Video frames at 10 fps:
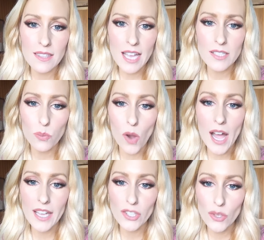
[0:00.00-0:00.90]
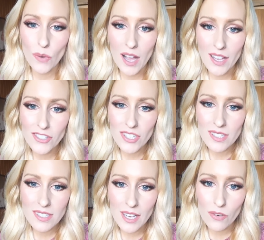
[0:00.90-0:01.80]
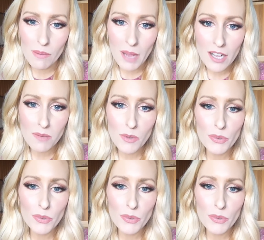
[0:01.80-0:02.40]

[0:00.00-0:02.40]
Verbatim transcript: that's why you are just a remarkable,